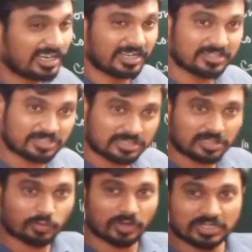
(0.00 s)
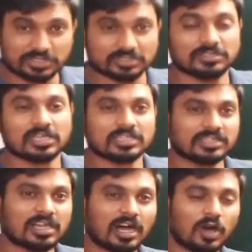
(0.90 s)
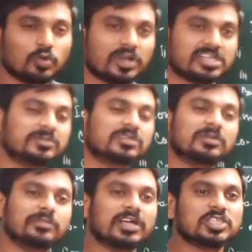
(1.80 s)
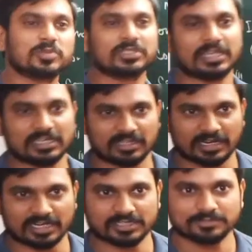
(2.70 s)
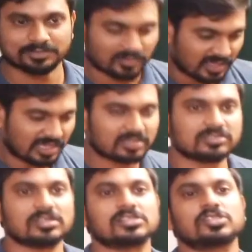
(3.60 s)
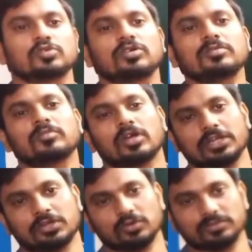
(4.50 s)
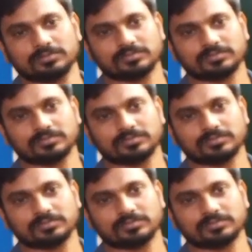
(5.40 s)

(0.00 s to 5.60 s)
addresses the question that how atom combines with another atom and results in a molecule,